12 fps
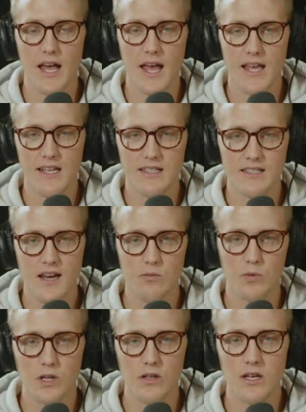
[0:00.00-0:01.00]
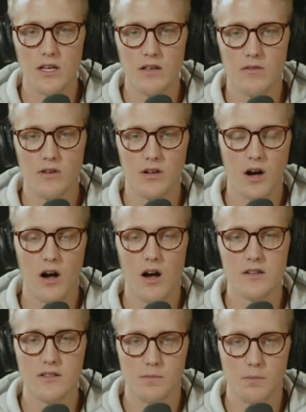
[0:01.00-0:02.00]
is that really
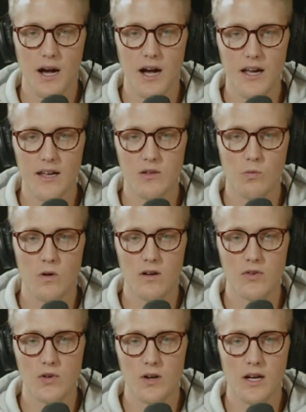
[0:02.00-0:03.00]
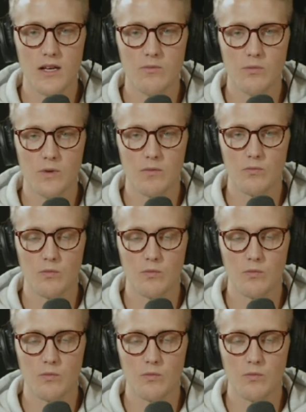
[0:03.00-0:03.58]
caused by the war in Ukraine when,